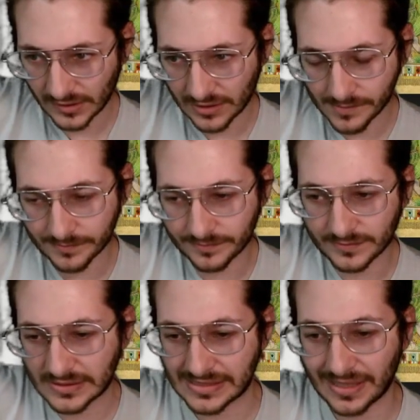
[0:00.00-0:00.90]
I'm
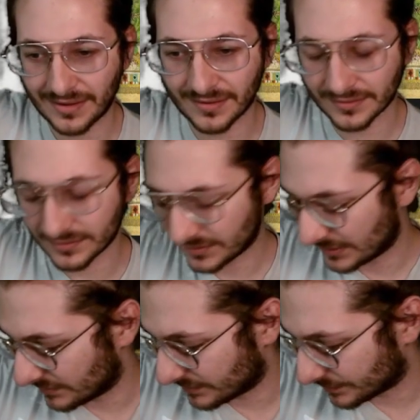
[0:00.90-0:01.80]
saying...
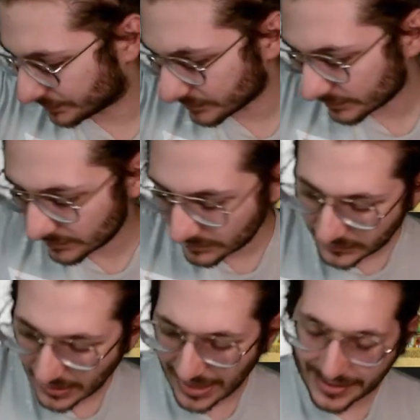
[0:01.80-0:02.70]

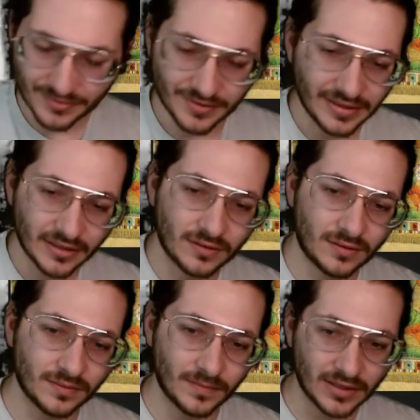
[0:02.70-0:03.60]
I know they're
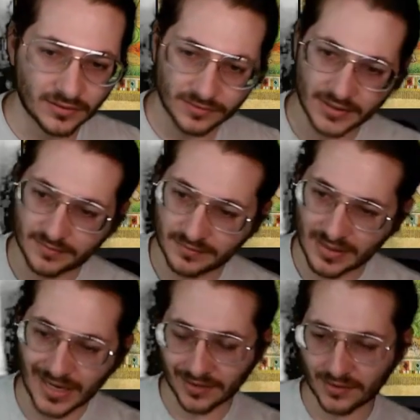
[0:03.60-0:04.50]
called mono red
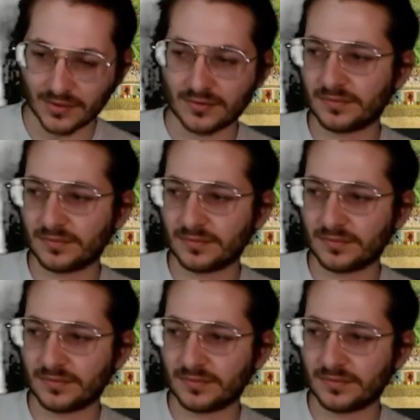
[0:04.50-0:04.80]
aggro,